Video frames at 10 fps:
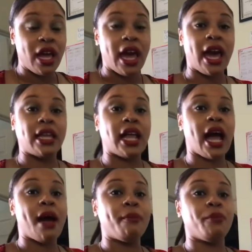and
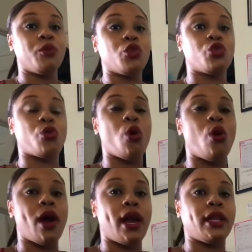I'm
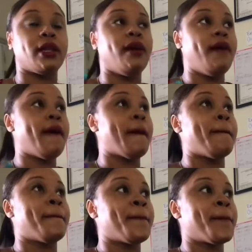growing
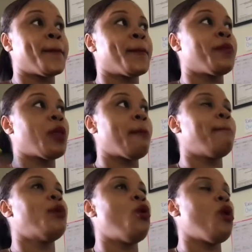
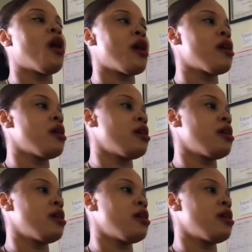more.